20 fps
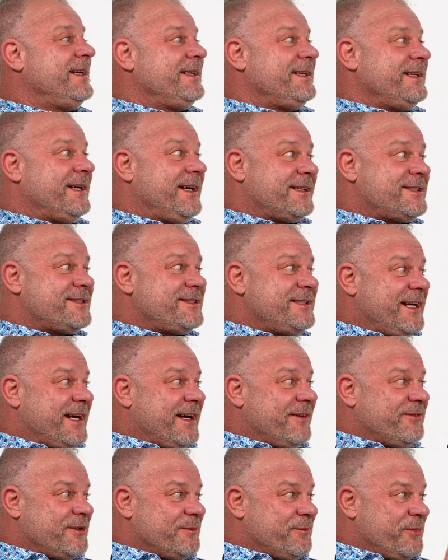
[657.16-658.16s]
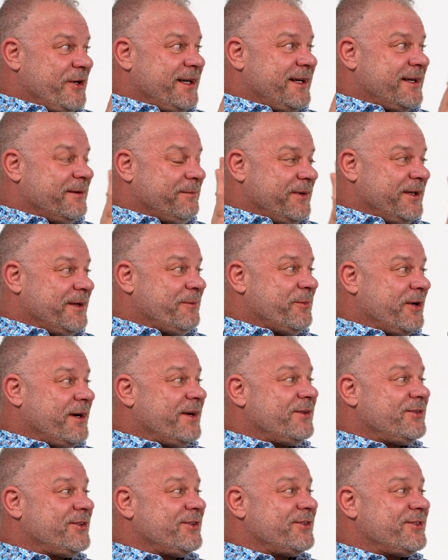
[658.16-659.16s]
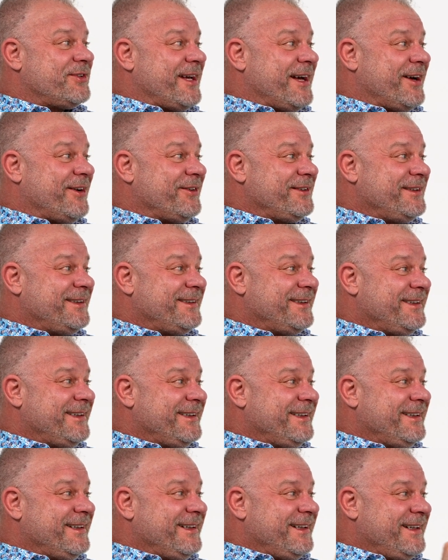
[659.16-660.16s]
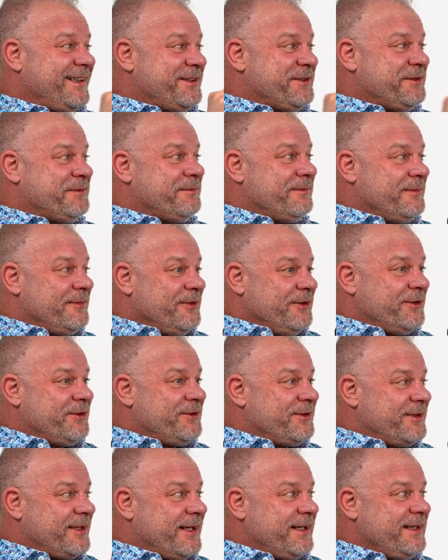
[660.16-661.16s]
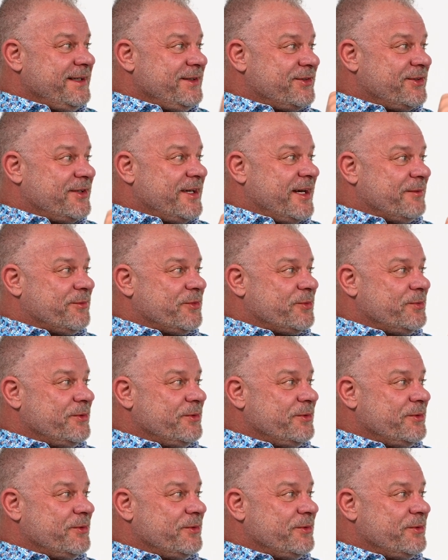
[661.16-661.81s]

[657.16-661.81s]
You actually have to break a big process down and learn tiny steps,